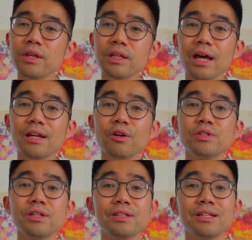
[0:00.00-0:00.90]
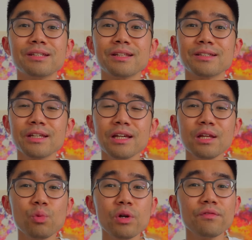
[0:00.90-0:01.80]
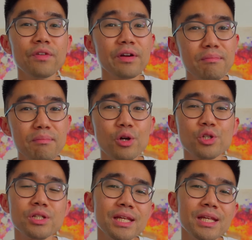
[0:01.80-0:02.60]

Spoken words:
thing that I noticed is there certainly weren't very much